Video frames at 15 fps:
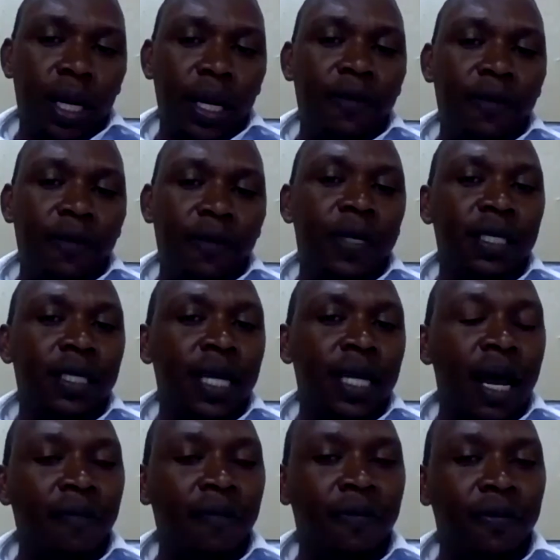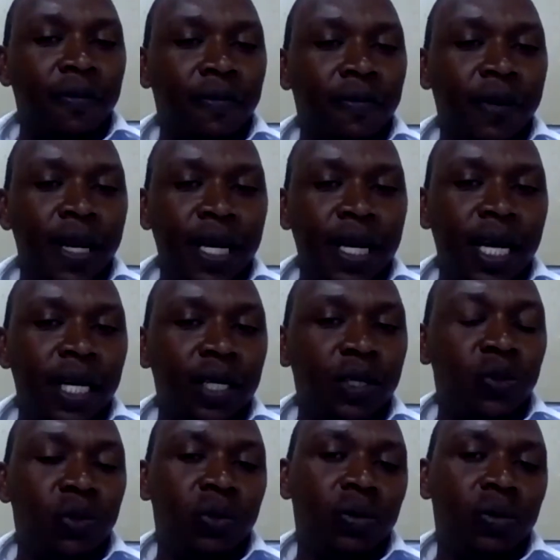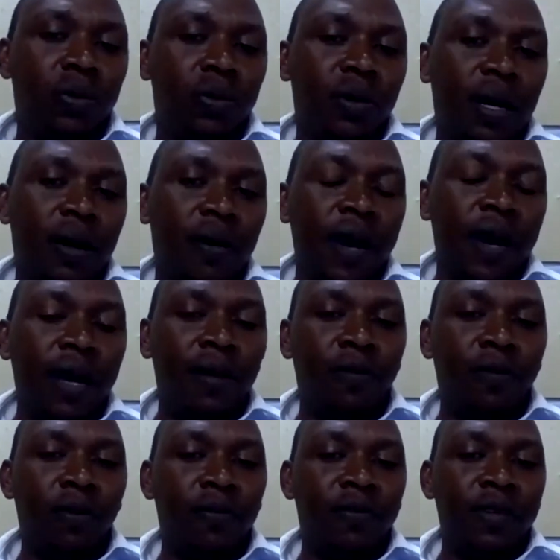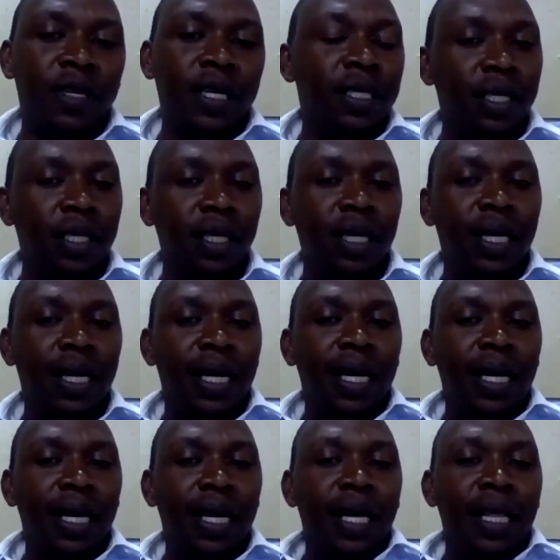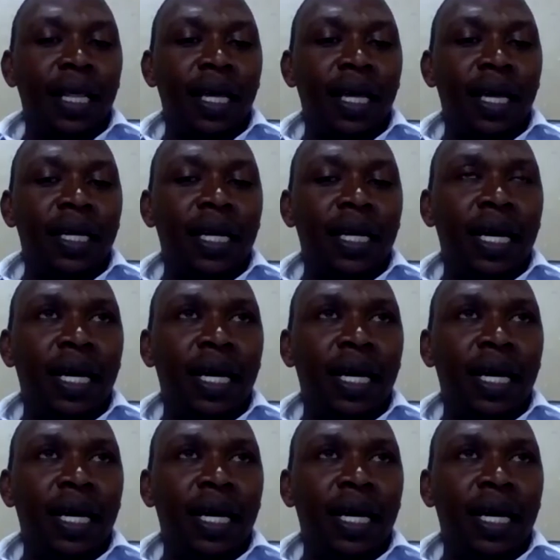If it is non-failure to file for VAT, then